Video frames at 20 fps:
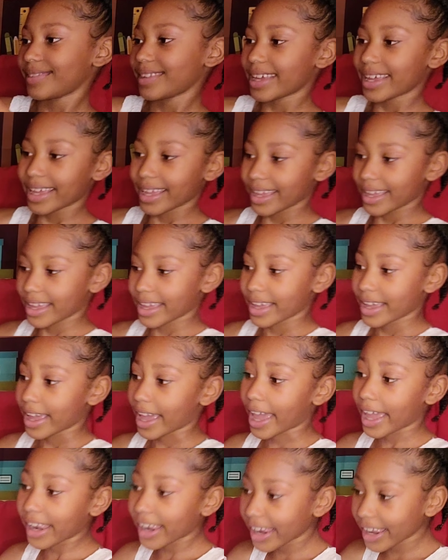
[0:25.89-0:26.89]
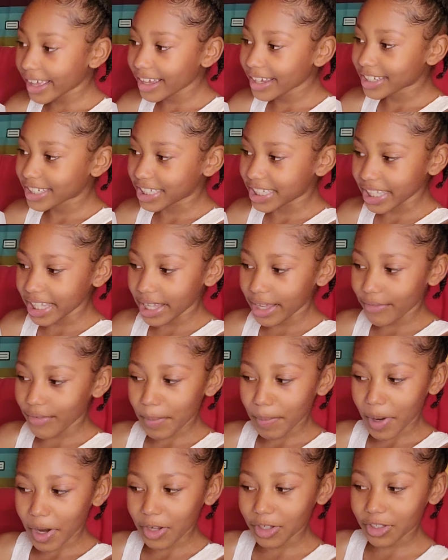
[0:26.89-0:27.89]
And look, she
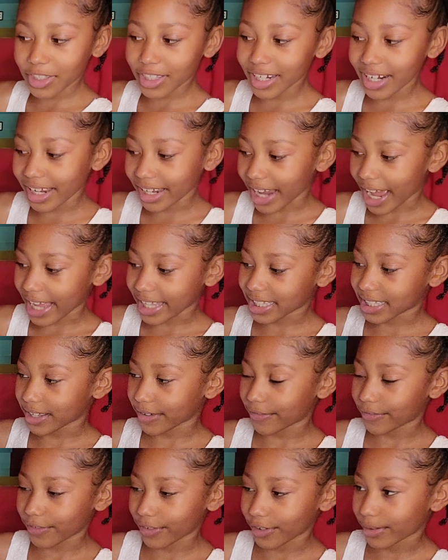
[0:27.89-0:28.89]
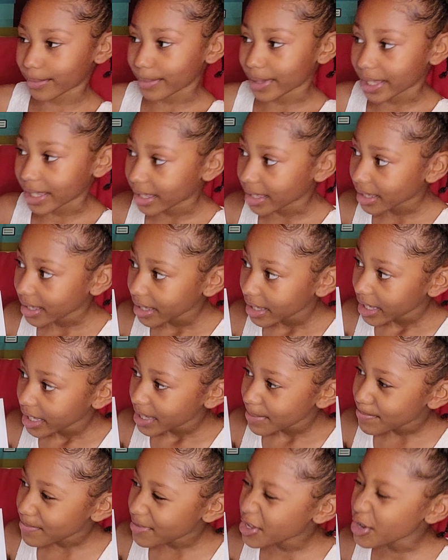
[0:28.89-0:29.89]
even personalized it for me.
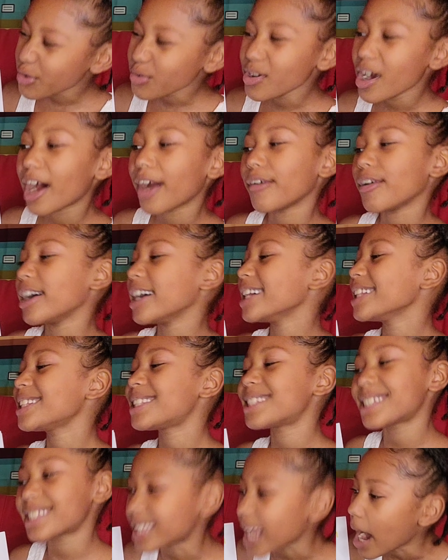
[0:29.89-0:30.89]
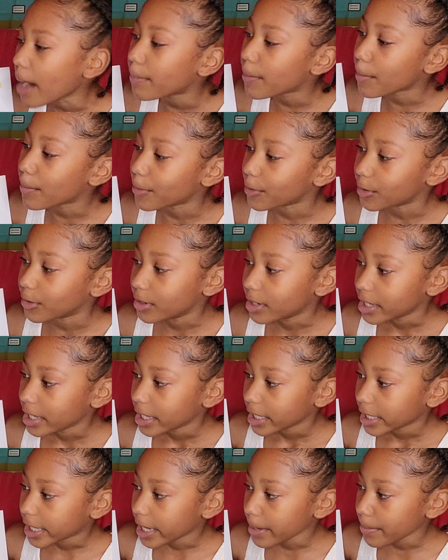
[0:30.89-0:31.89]
You are unstoppable.
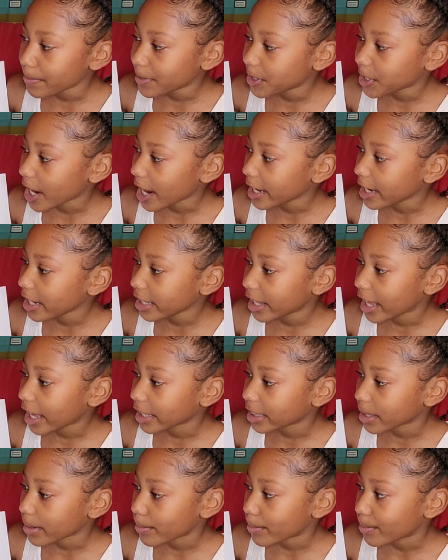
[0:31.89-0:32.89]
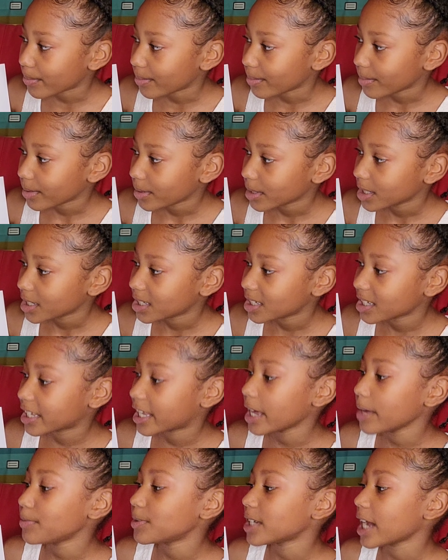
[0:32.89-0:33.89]
Keep shining like the
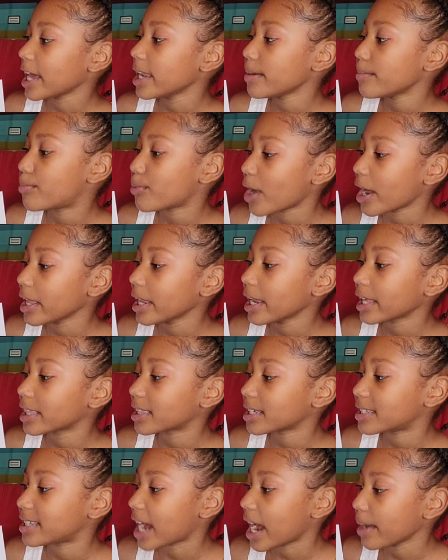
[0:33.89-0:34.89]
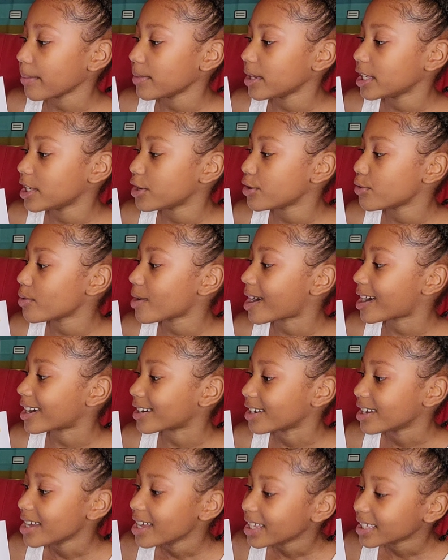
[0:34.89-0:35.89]
keep shining bright like the diamond you are.
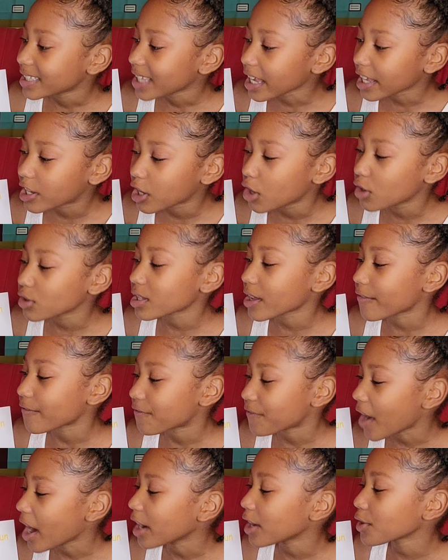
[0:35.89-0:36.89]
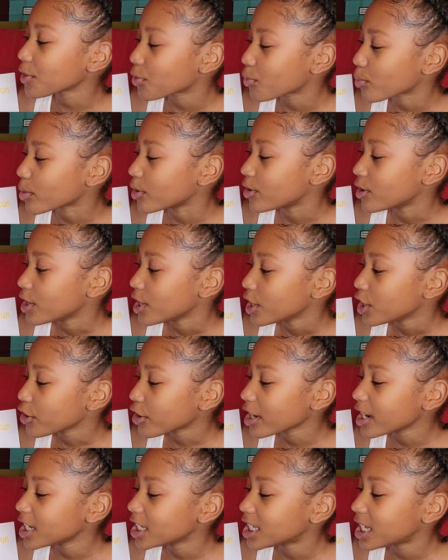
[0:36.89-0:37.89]
Set goals and follow through. You
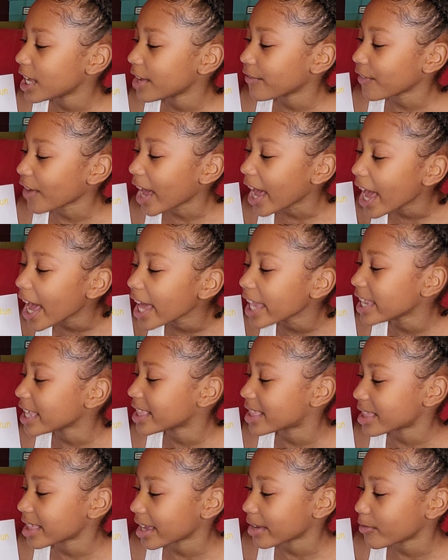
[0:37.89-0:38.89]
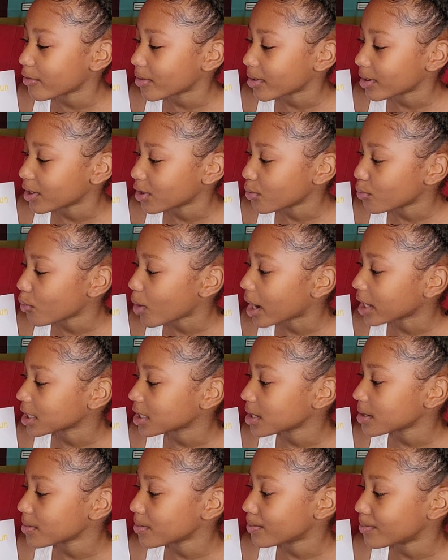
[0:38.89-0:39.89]
can achieve anything you
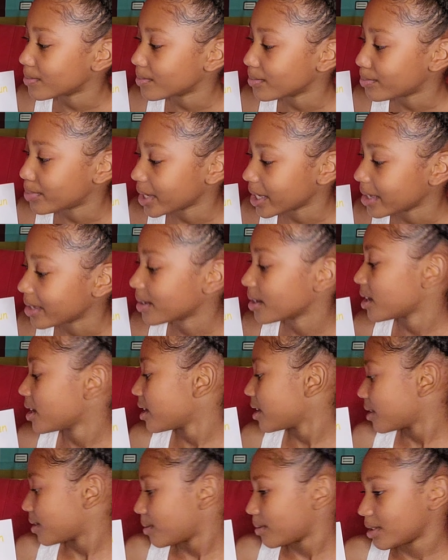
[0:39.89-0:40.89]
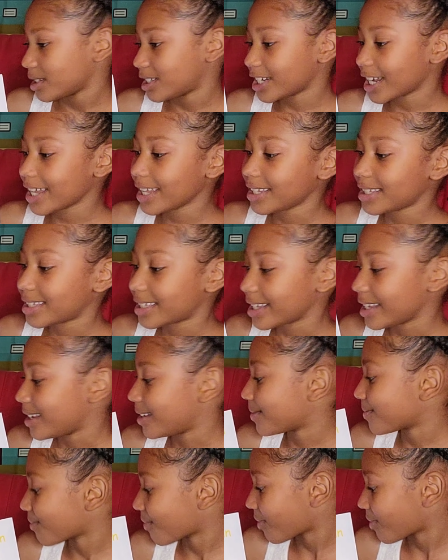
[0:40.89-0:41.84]
want to be. JC,